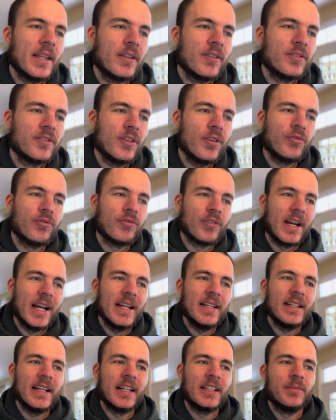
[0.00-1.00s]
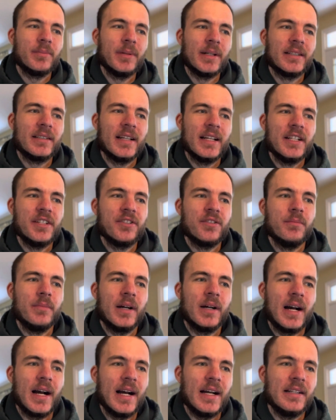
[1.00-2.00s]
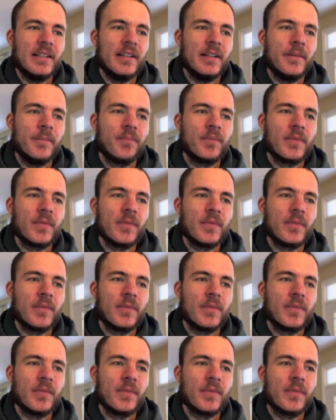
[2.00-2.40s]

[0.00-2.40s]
there's no grand expectation behind it.